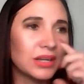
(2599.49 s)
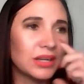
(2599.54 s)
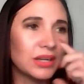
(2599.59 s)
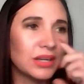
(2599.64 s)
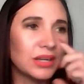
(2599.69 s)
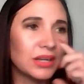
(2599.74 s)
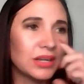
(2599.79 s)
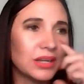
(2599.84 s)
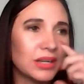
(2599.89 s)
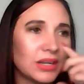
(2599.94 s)

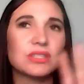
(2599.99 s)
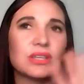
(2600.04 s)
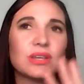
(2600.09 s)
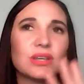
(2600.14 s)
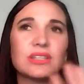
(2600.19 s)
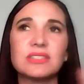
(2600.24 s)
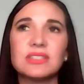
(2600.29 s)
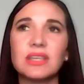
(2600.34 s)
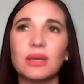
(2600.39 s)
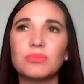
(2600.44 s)
and I think it
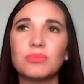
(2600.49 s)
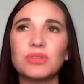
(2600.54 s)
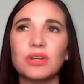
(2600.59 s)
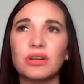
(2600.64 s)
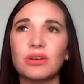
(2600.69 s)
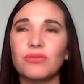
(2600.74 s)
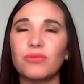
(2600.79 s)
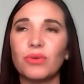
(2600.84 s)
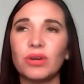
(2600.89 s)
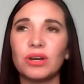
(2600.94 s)
was a
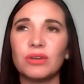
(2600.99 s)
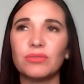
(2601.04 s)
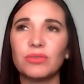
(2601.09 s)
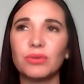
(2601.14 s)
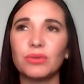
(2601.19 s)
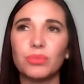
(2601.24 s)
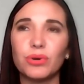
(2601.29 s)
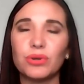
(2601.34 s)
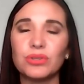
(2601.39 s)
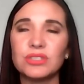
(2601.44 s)
subject of
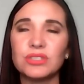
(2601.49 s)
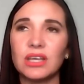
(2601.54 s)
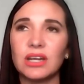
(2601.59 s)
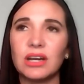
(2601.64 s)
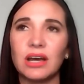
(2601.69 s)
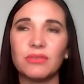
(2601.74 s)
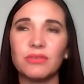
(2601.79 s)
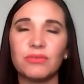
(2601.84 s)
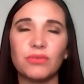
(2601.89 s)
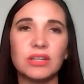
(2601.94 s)
one of the
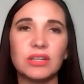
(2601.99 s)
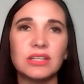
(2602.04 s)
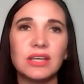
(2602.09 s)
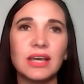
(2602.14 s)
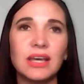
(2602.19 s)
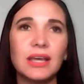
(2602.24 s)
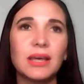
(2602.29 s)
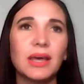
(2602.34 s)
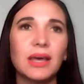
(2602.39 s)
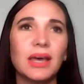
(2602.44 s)
books that I've
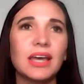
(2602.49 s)
read.